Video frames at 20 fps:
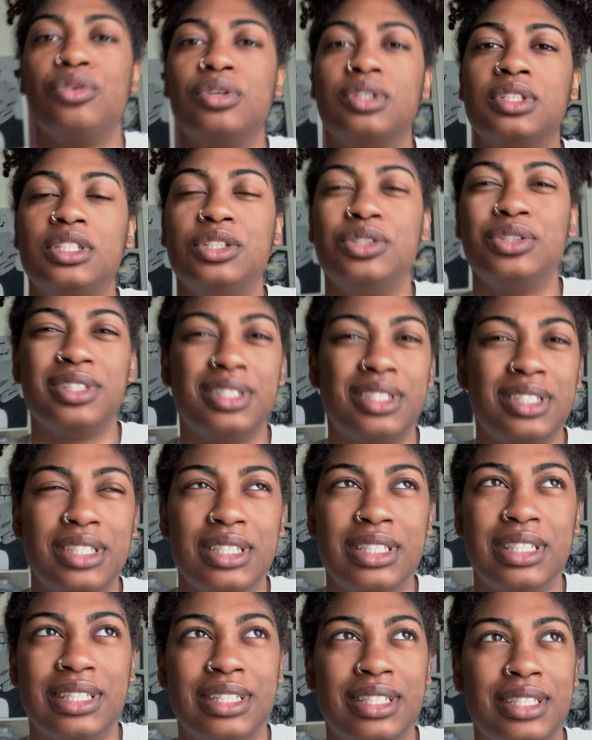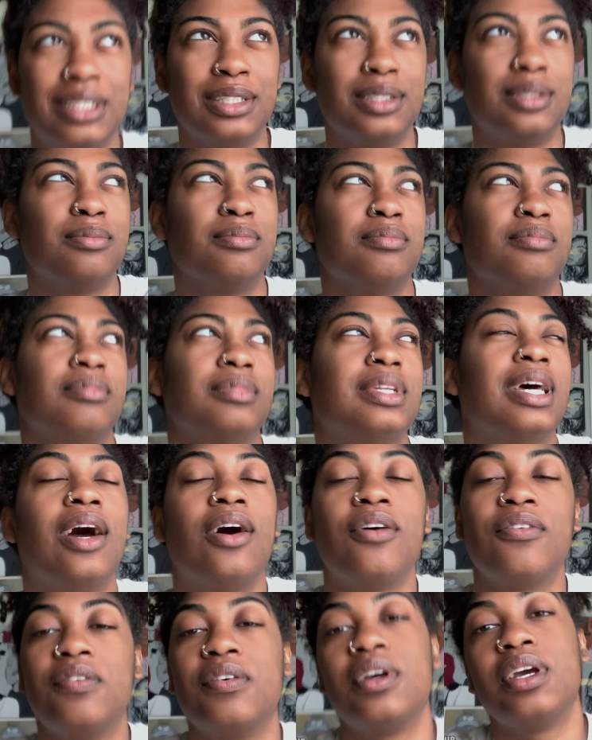gonna you're gonna see the um the
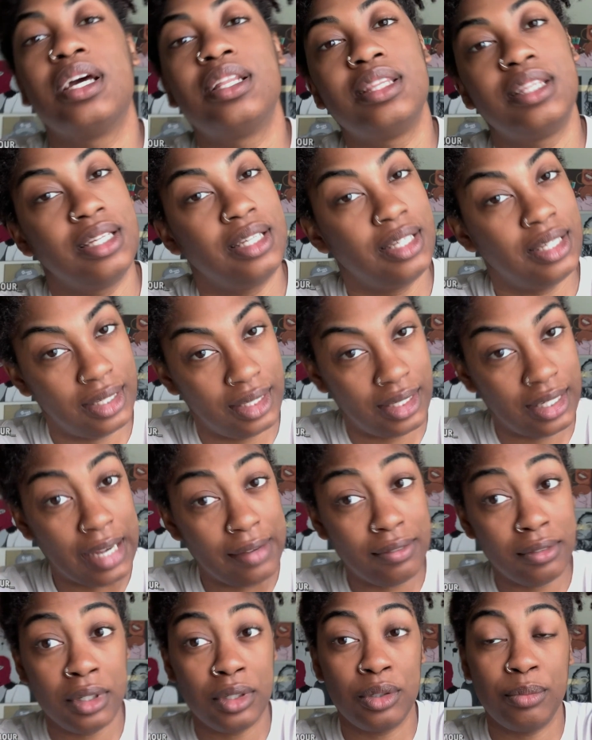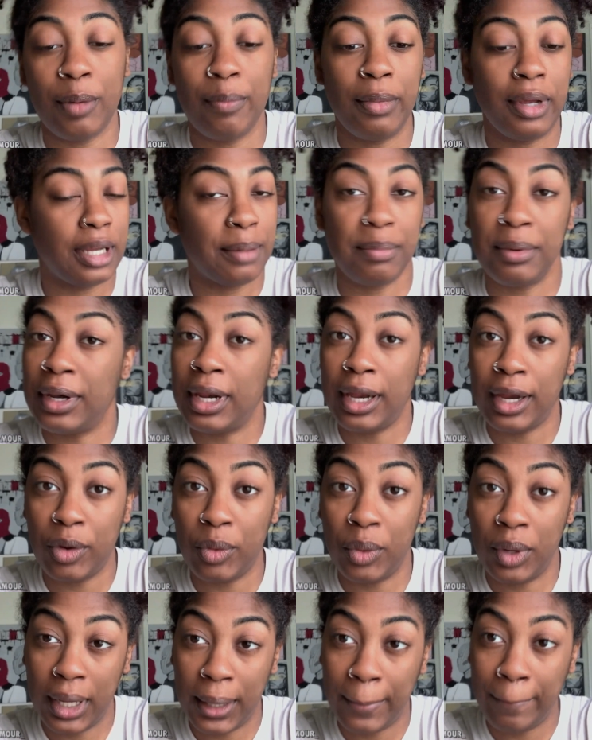outfit at the end after i do my makeup and hair
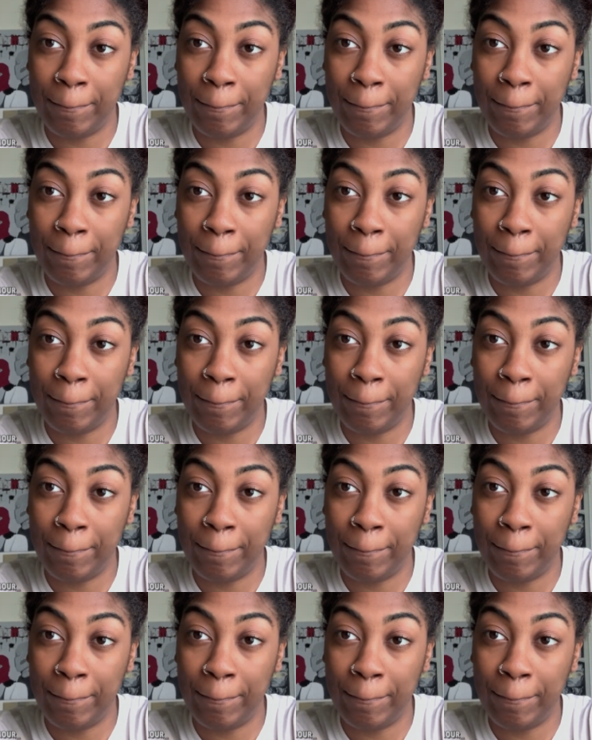okay